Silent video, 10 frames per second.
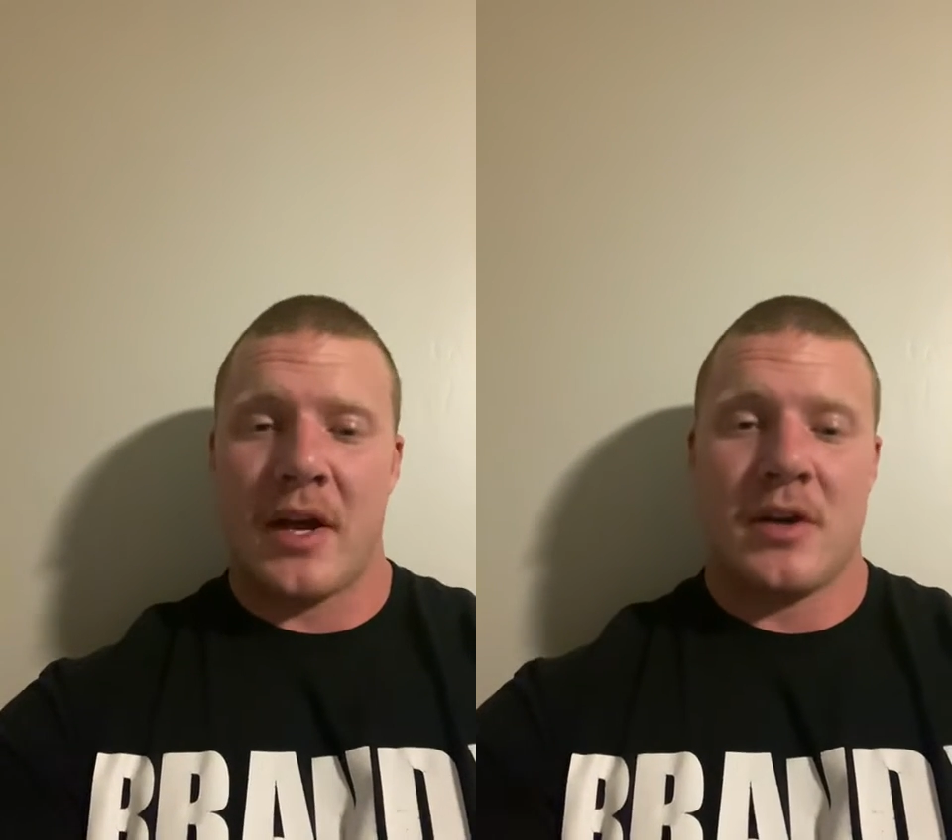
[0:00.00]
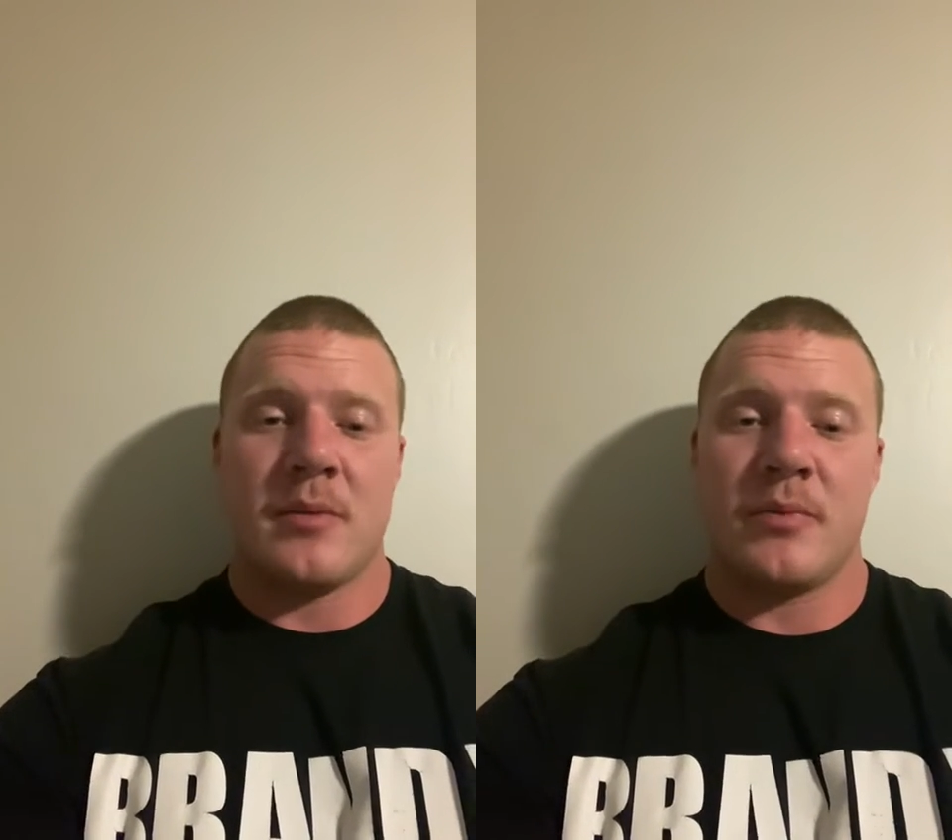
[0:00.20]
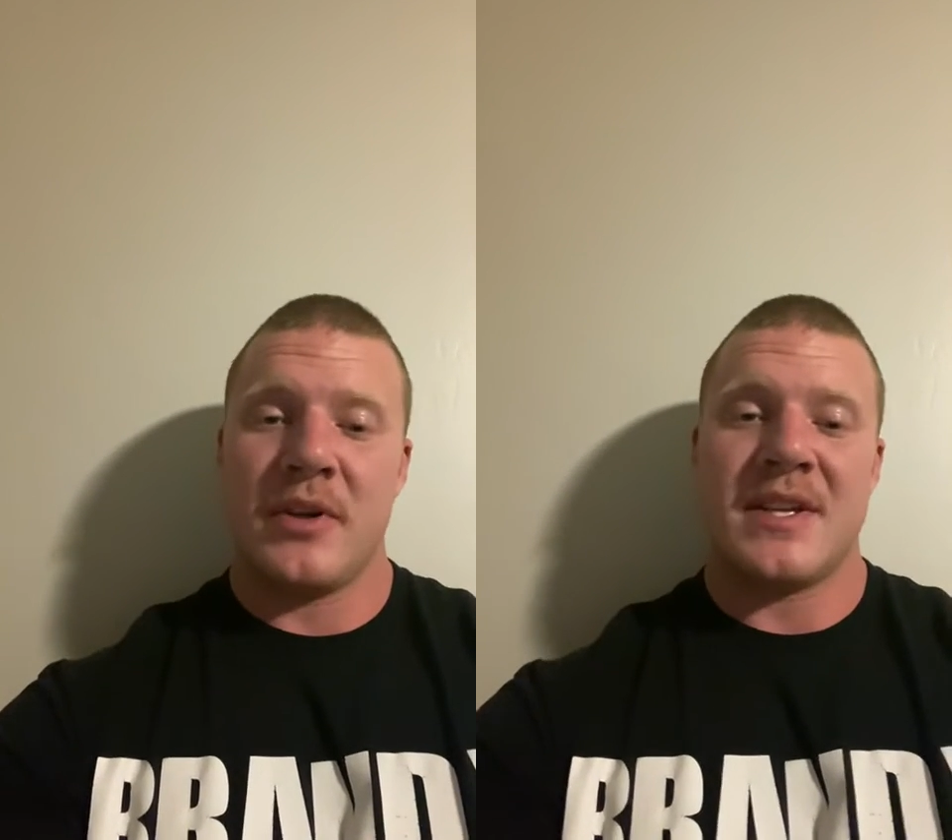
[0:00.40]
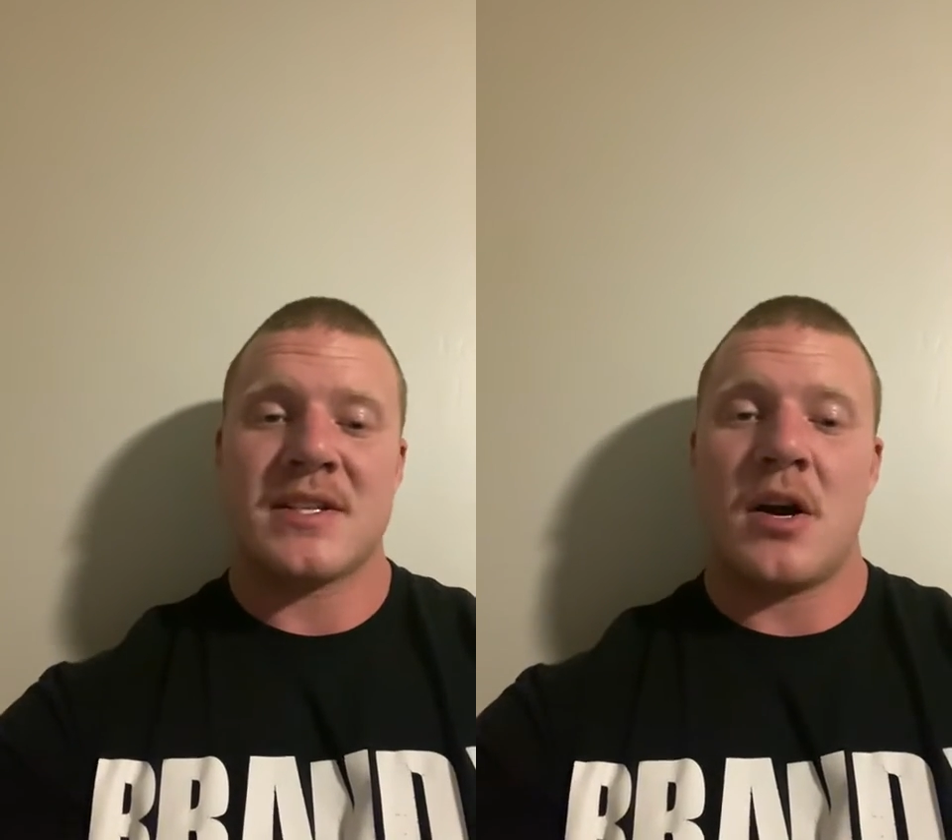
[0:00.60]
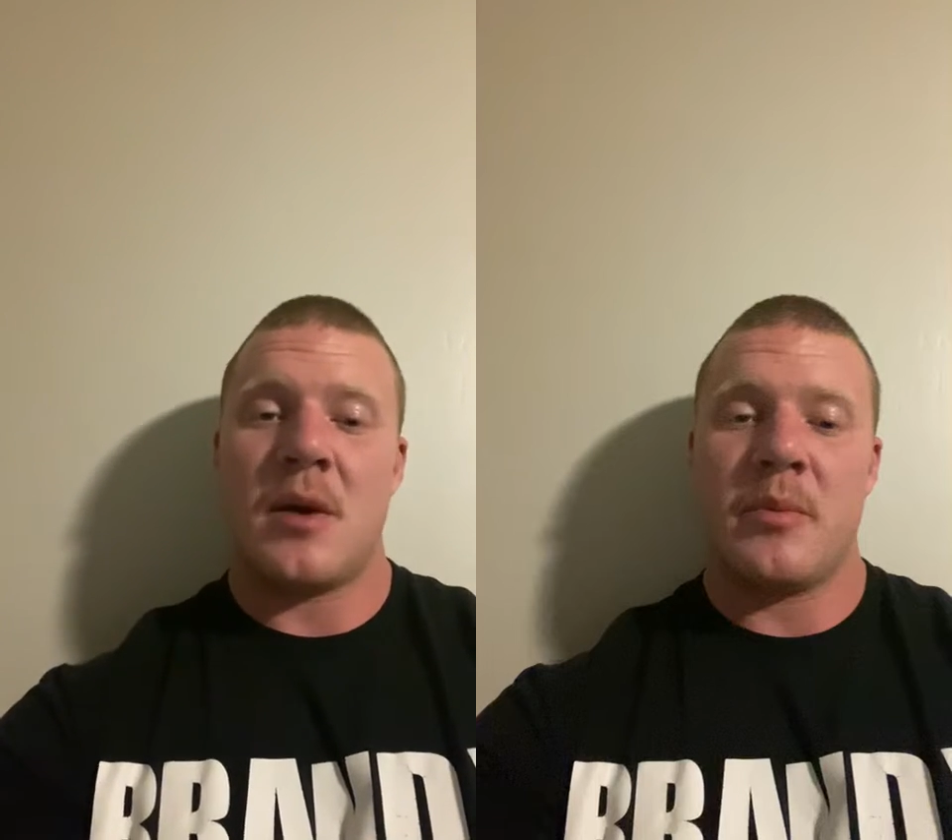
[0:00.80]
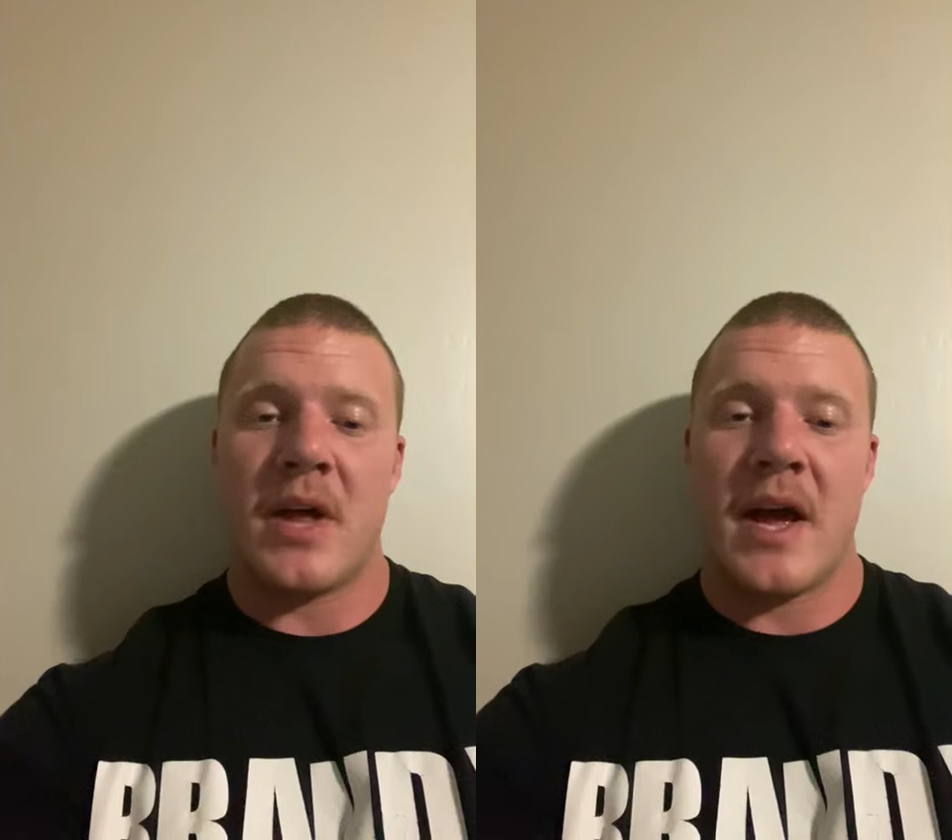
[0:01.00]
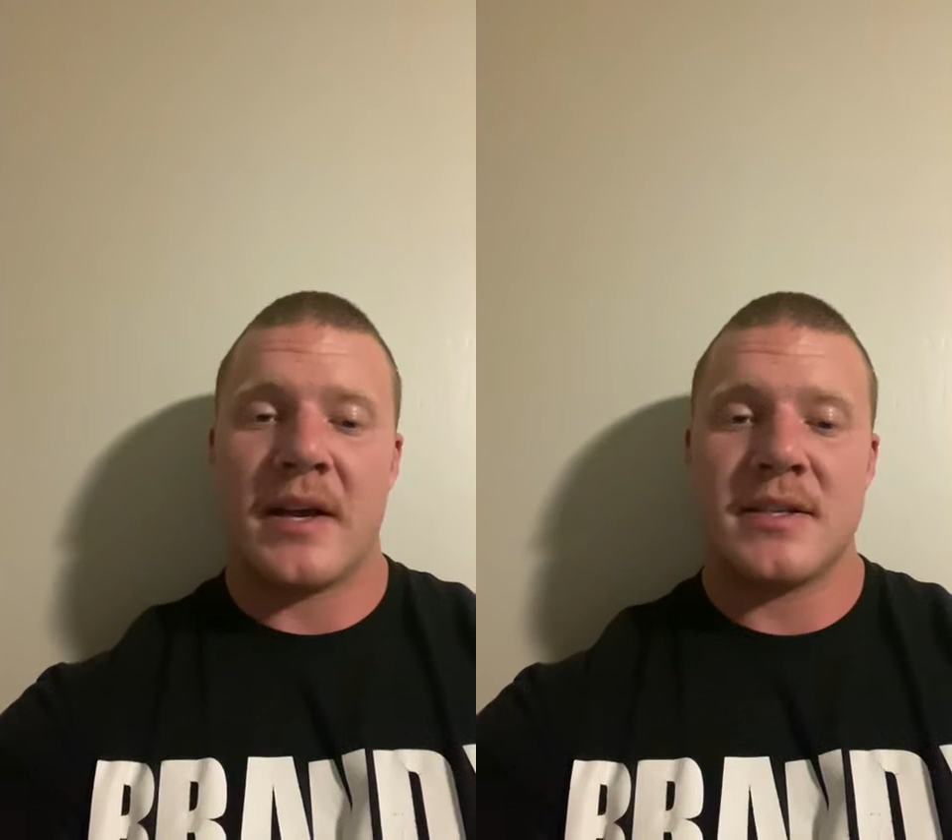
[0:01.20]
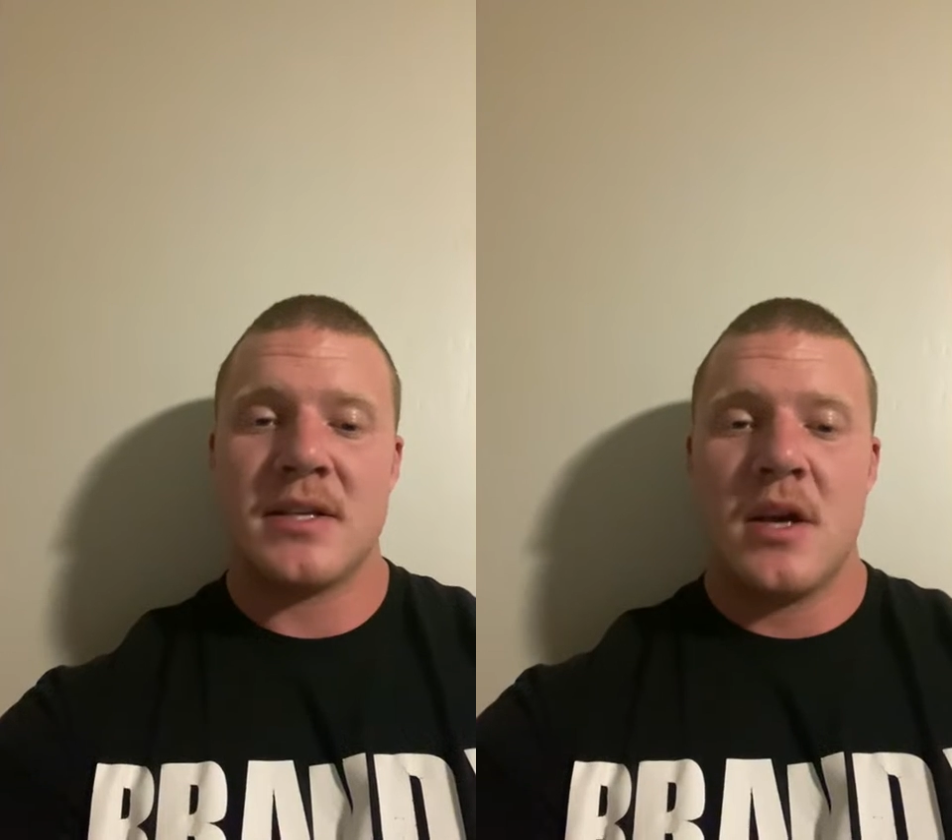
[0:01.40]
and complete this
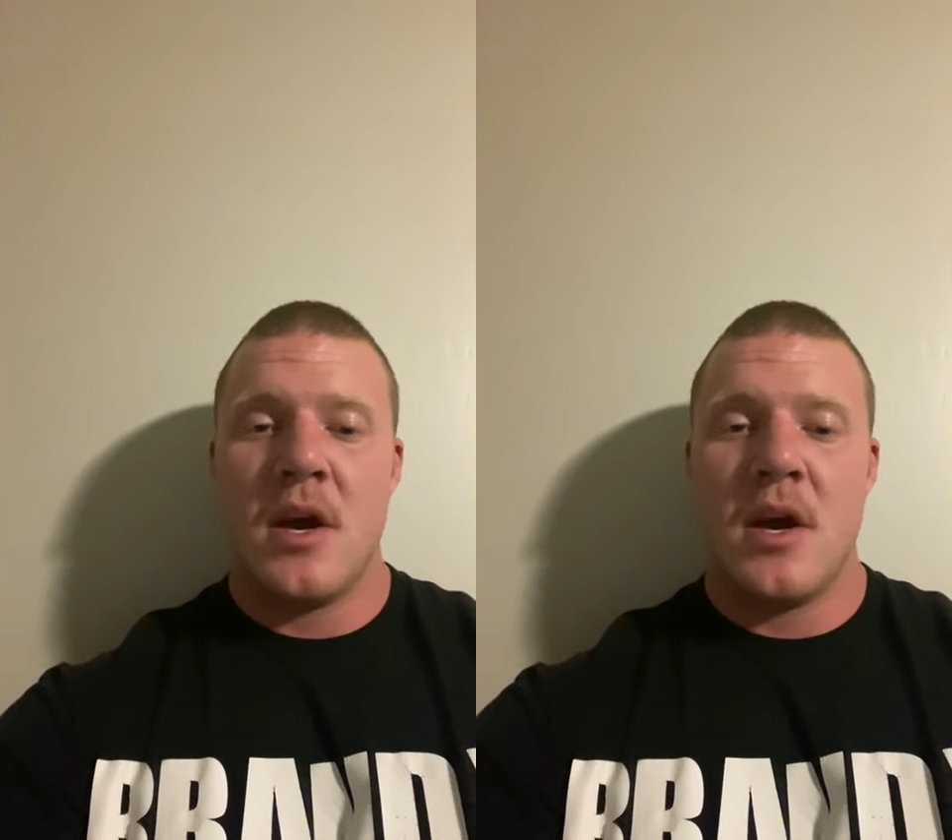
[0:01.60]
complex.